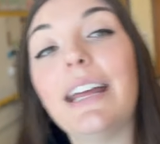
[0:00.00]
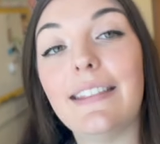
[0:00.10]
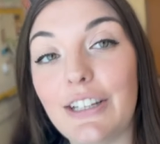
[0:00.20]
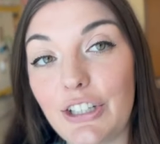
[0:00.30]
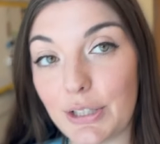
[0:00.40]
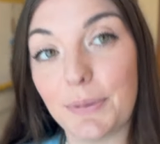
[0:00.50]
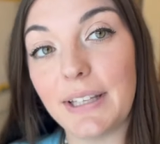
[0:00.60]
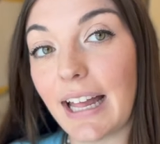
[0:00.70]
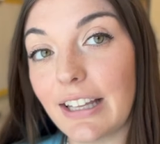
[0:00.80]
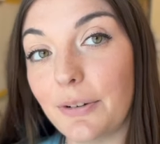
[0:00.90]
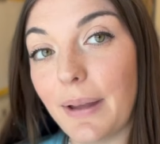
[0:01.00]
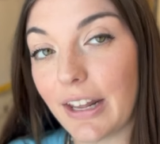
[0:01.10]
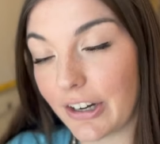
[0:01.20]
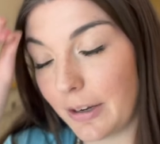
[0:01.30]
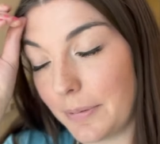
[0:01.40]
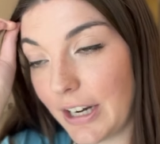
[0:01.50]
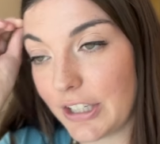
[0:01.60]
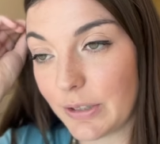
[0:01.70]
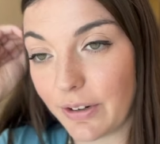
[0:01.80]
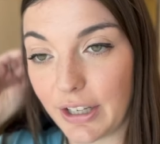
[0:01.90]
and then just put that little banner up there
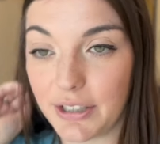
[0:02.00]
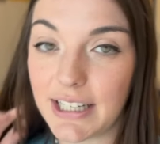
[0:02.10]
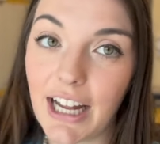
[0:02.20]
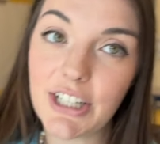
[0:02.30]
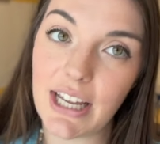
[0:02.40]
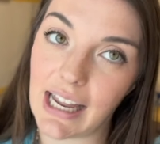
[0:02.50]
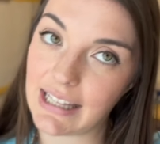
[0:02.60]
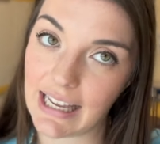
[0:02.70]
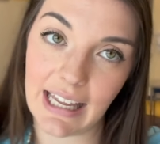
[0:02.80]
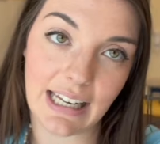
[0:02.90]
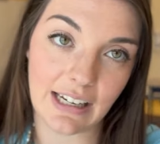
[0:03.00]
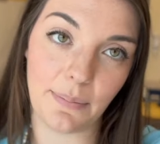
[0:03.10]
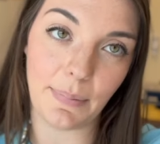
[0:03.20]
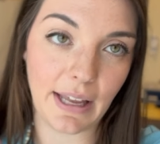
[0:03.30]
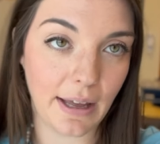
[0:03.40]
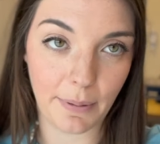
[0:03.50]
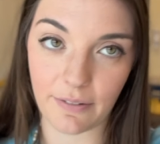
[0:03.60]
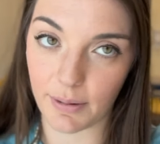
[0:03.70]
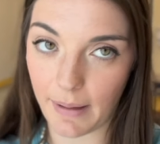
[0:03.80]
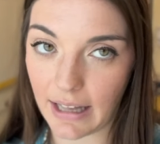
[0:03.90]
just for a little touch, and I think it ended up being a
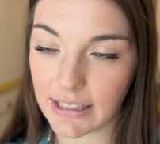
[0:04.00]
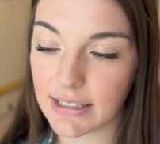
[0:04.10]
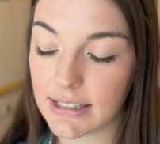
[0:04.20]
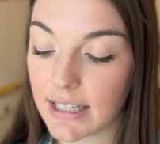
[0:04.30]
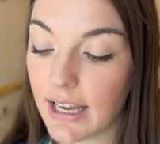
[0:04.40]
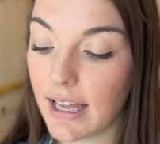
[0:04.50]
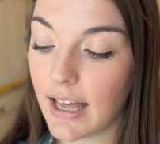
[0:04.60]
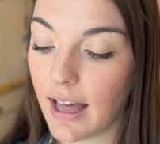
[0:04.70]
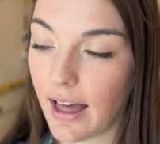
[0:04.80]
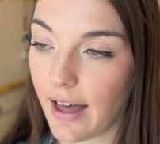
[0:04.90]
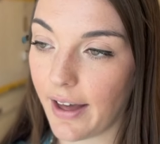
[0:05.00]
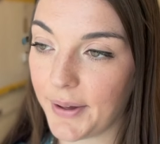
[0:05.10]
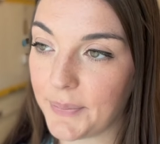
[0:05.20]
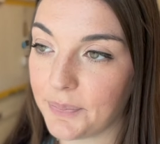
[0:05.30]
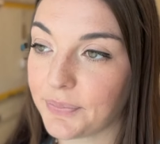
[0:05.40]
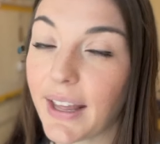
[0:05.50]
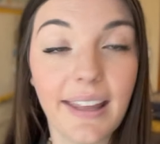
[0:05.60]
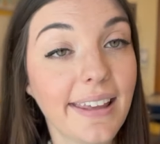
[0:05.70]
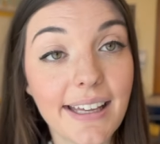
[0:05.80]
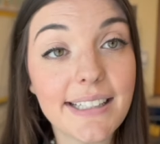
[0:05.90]
perfect balance.
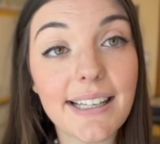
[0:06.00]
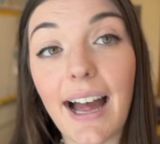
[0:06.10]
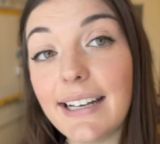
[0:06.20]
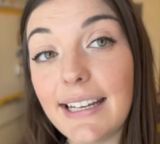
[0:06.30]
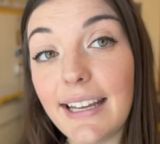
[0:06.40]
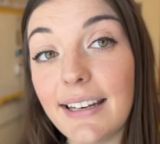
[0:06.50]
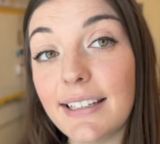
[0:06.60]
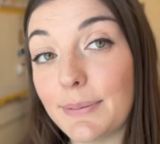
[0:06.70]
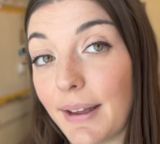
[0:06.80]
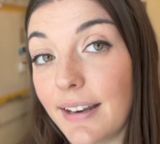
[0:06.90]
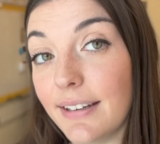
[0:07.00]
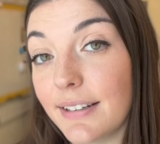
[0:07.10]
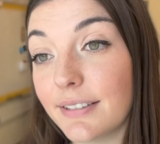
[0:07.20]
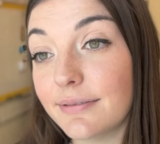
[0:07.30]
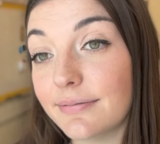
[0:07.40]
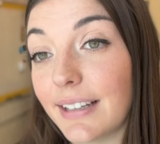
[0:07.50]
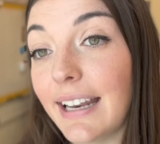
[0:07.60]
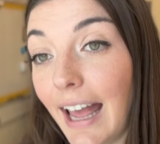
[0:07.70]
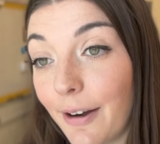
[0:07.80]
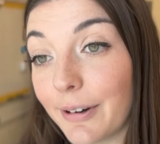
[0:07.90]
Yes, I did spend an
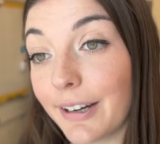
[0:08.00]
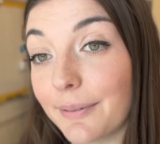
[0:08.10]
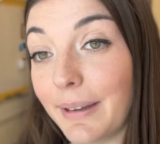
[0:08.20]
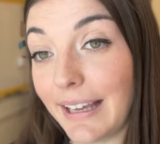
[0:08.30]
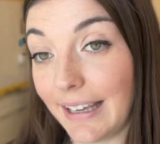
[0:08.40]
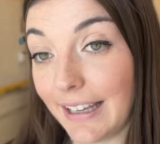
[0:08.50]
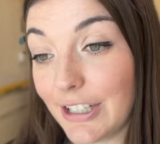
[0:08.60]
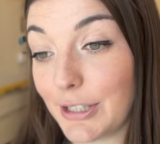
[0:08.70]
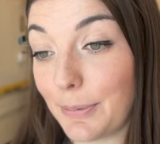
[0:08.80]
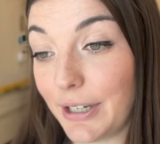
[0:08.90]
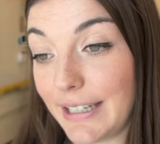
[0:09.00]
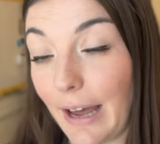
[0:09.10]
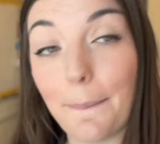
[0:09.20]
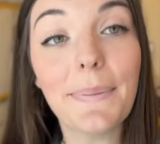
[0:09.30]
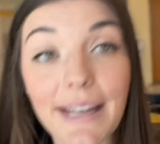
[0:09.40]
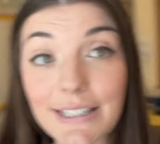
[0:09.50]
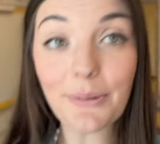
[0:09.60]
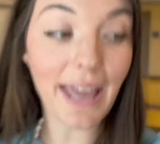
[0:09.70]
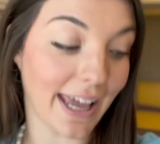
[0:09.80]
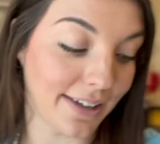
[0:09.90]
hour making it, just put it down, but that's
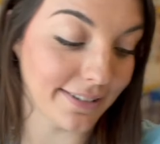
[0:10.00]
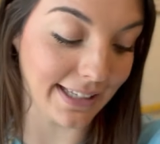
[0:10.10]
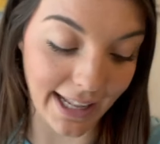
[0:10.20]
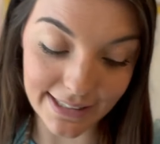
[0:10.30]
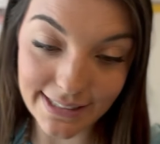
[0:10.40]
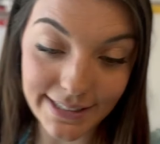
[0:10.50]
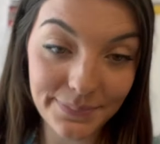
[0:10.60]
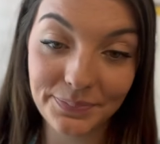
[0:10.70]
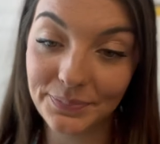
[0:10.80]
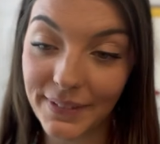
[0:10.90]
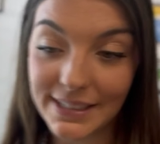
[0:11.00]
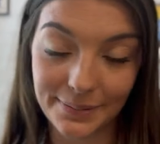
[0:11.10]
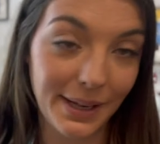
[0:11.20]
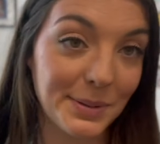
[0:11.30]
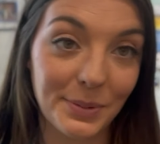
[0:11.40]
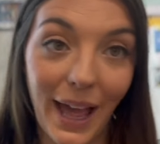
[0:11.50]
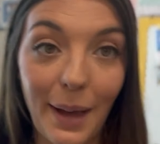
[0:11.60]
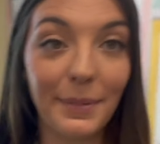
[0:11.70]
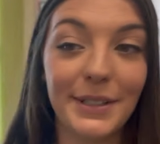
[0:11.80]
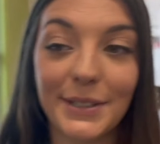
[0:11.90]
okay. That's sometimes what
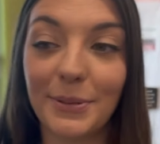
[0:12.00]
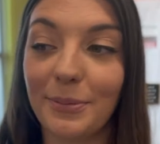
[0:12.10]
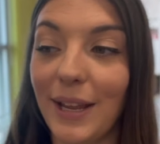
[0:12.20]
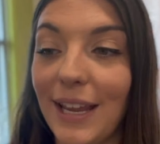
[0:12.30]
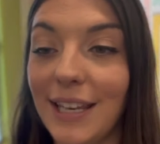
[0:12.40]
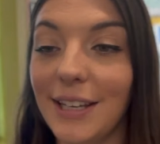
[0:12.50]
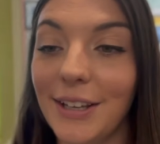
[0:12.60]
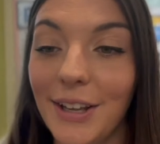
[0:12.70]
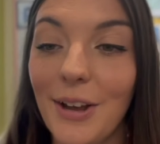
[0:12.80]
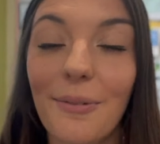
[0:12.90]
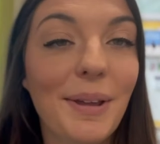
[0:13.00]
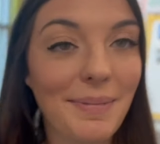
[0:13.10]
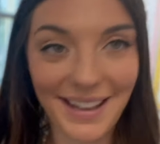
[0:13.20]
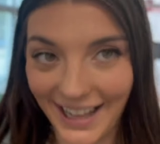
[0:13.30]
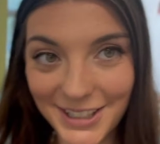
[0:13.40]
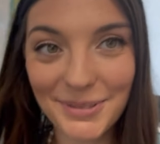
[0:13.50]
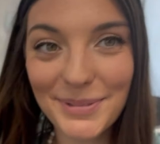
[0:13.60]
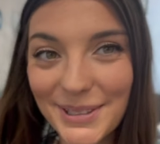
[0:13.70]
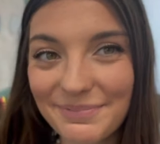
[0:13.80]
happens when we make classrooms.